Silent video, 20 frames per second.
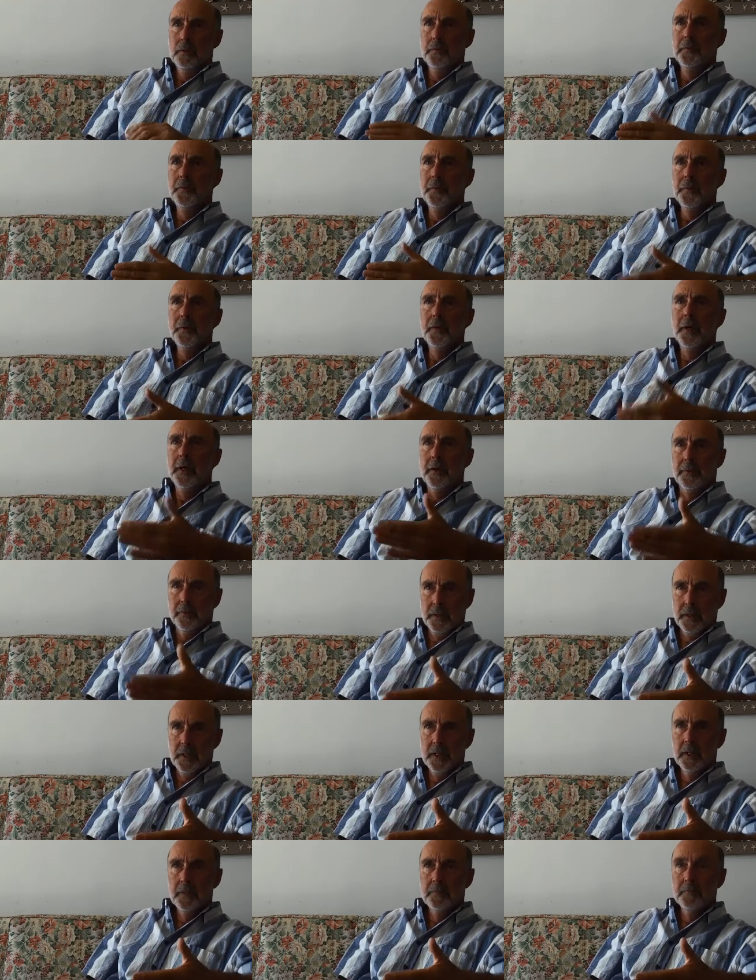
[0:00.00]
that an
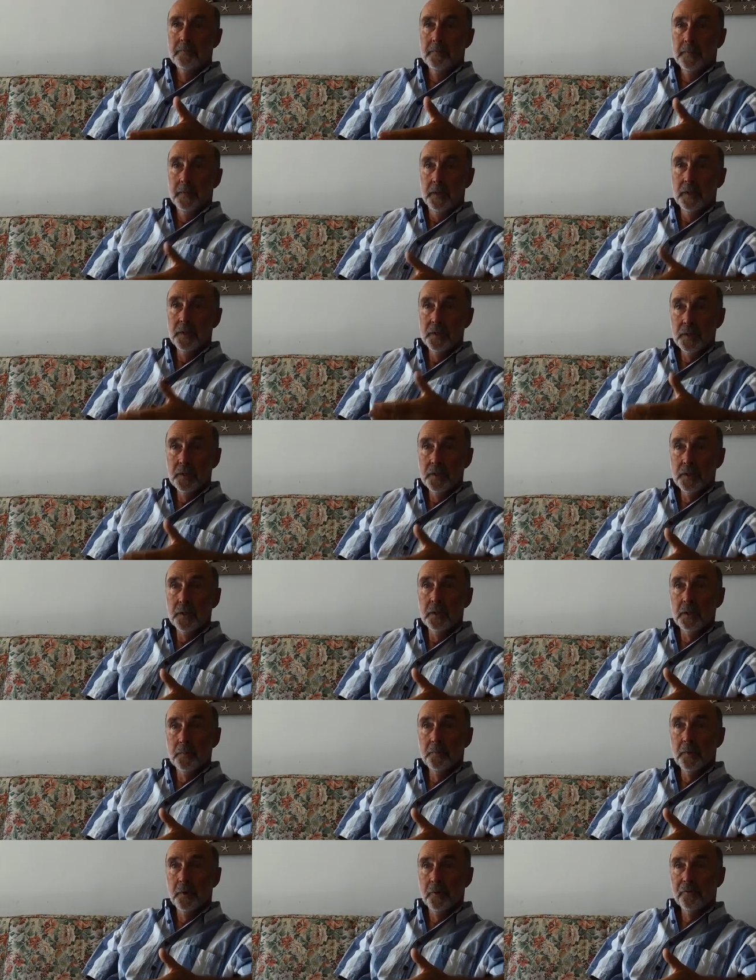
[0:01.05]
outcome is
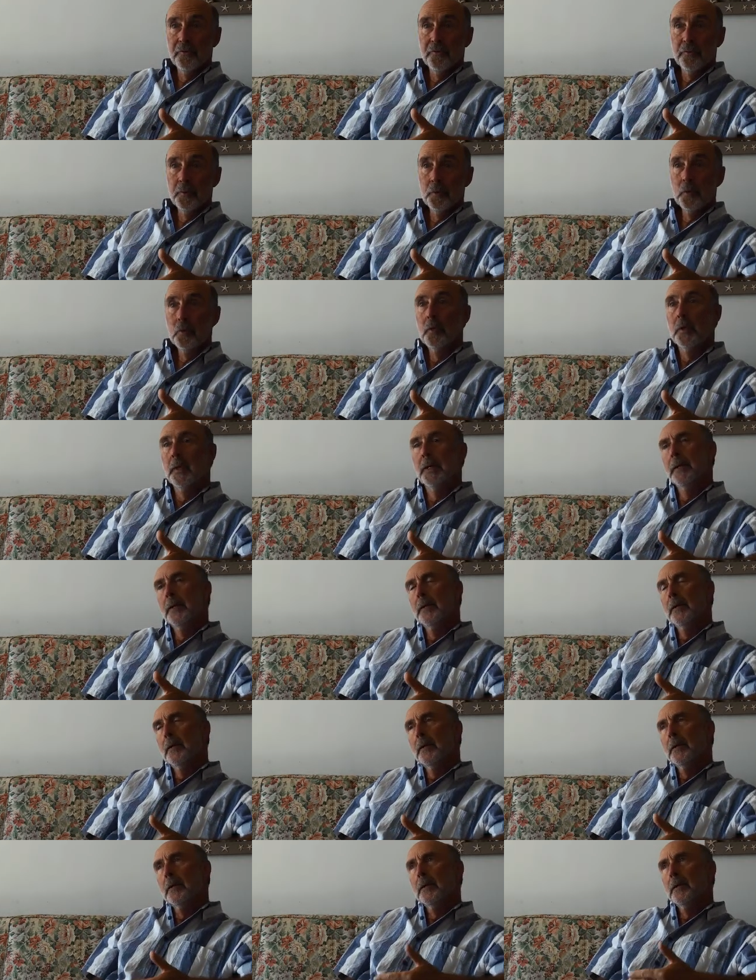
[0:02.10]
indeed possible.
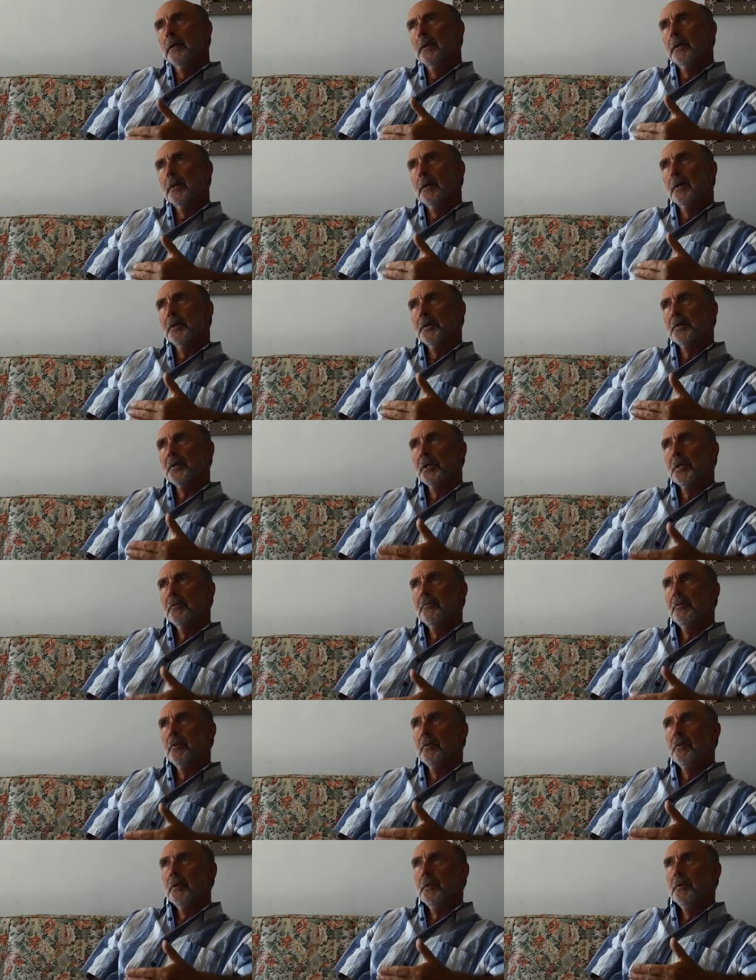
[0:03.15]
And I say
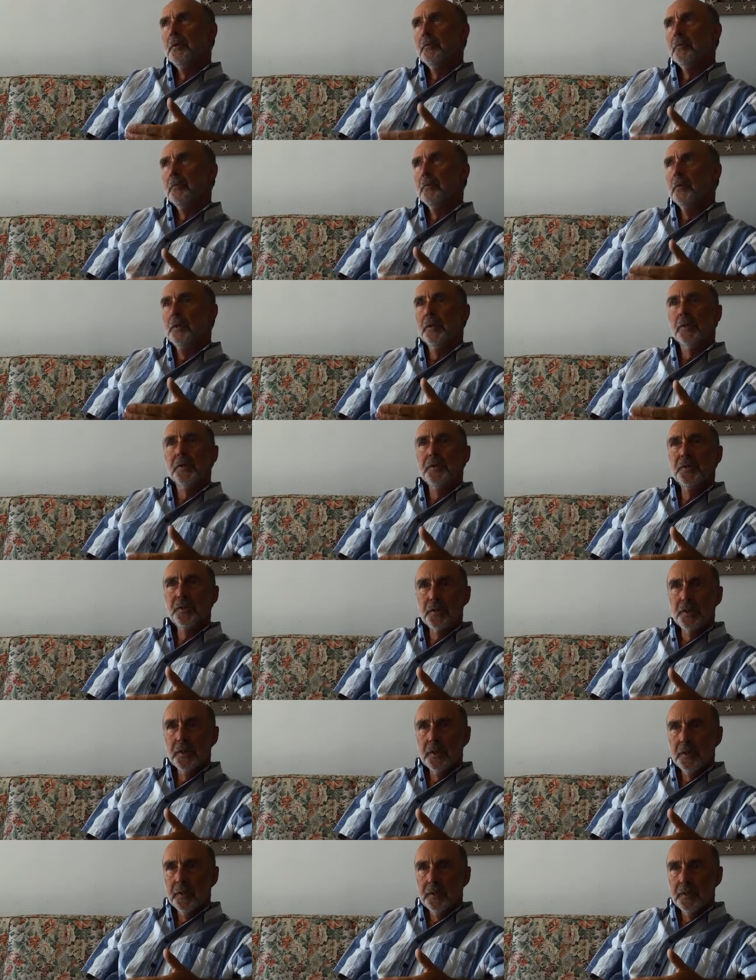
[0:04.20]
very
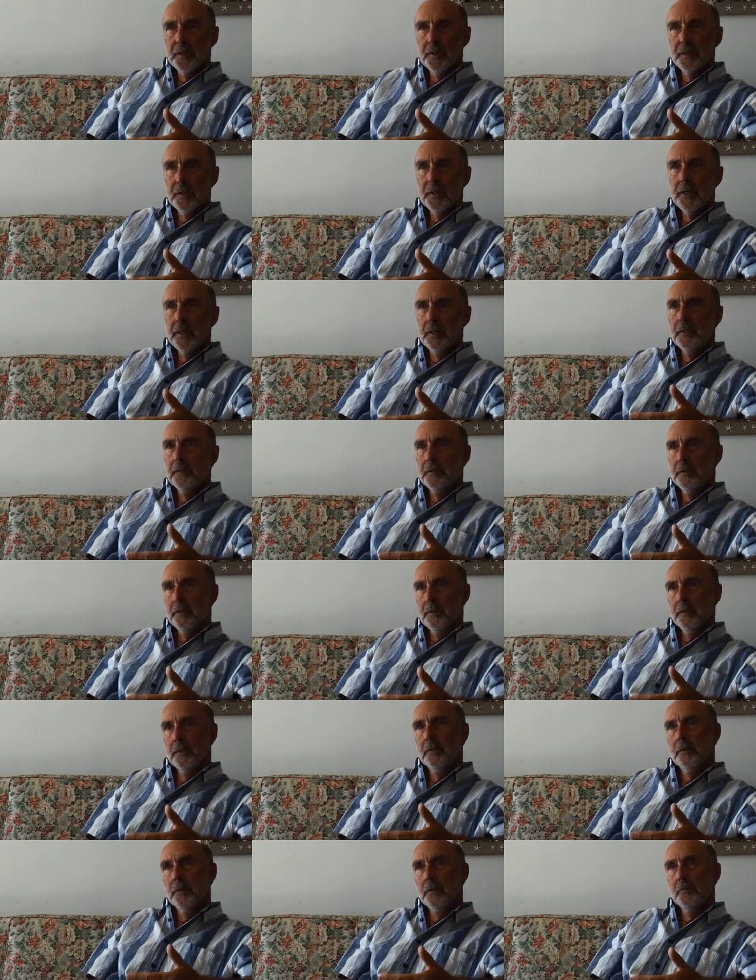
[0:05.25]
realistically there
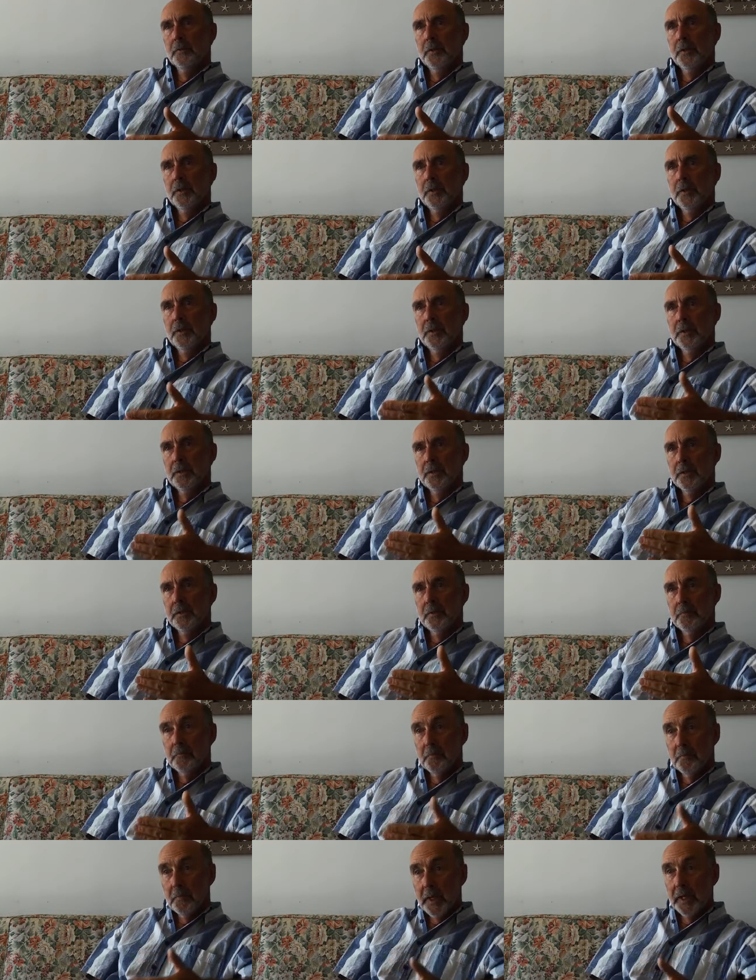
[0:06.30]
that you know we need
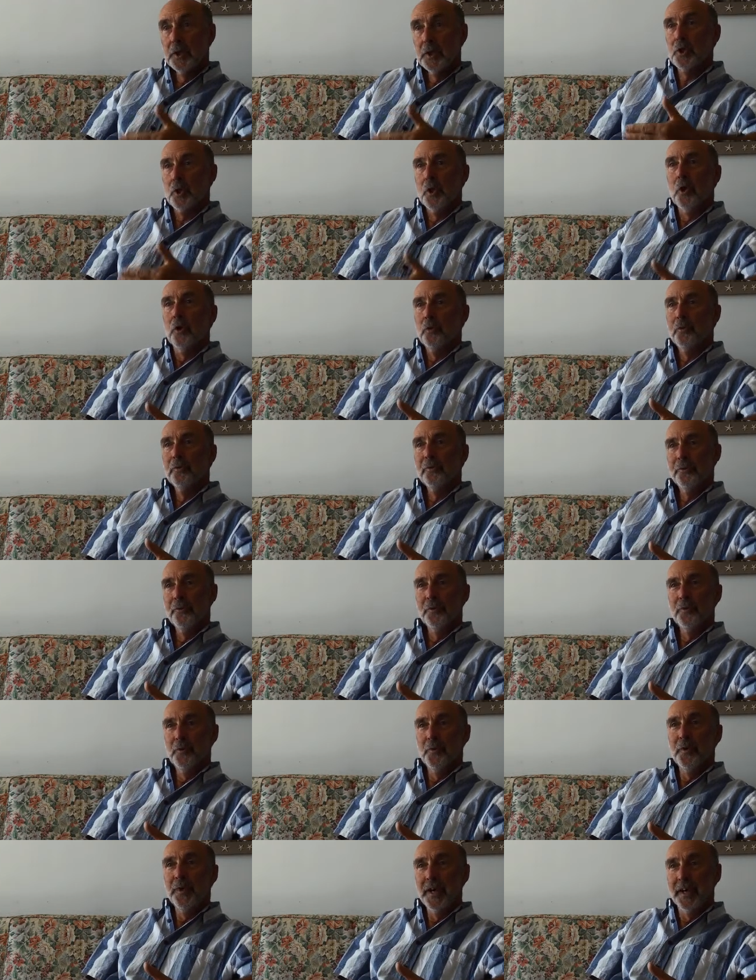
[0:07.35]
to match goals
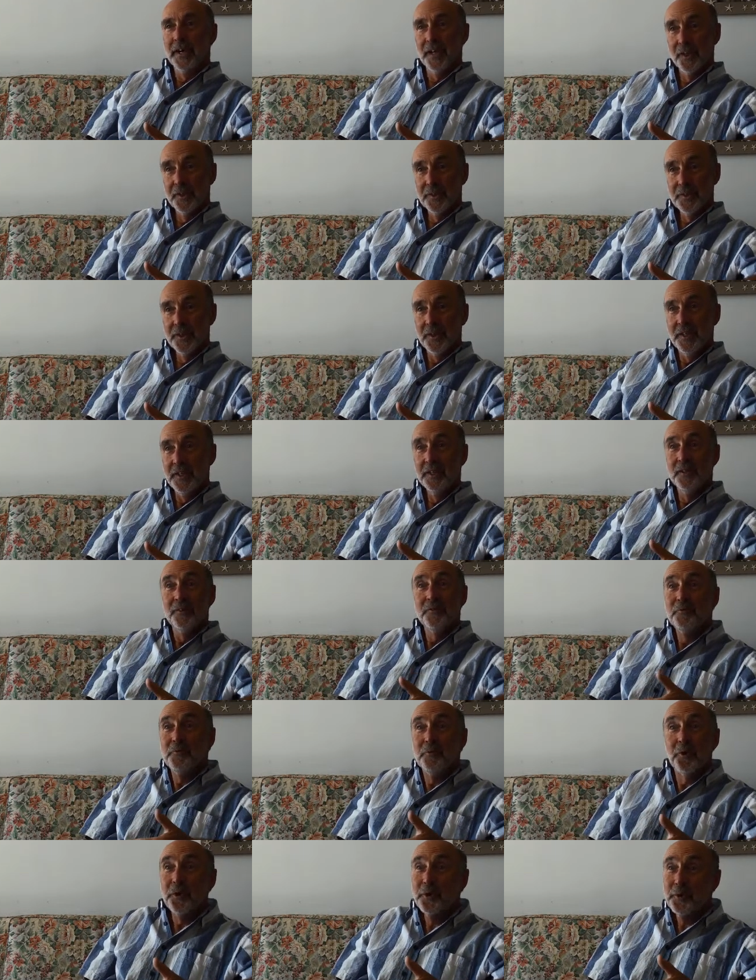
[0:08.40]
in reality
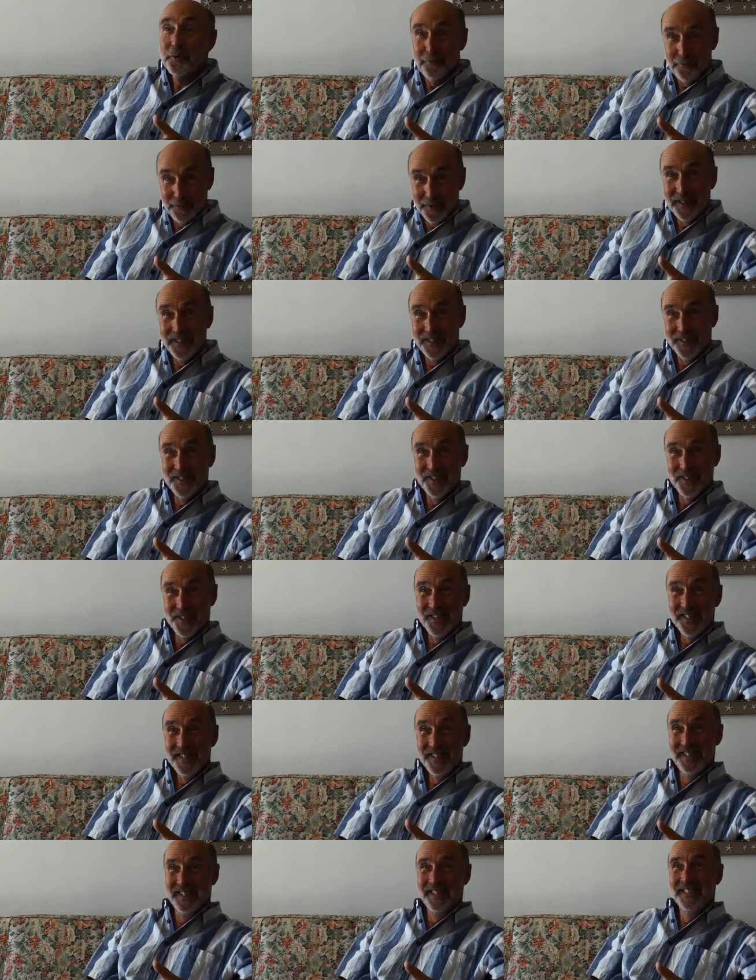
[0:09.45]
and not in
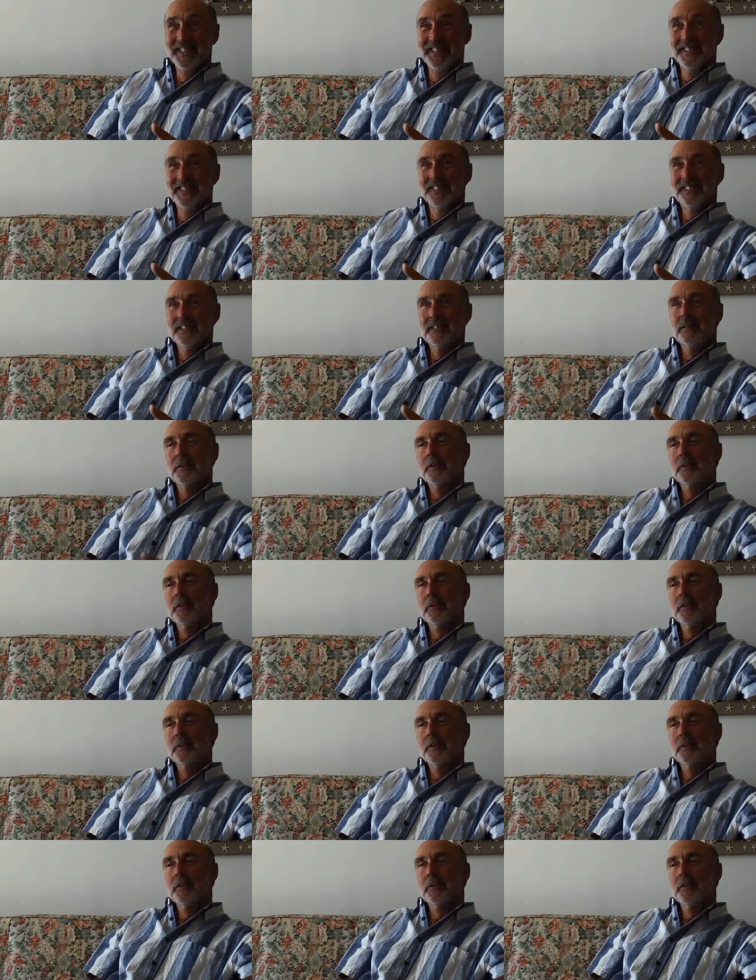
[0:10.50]
fantasy. Yeah, yeah.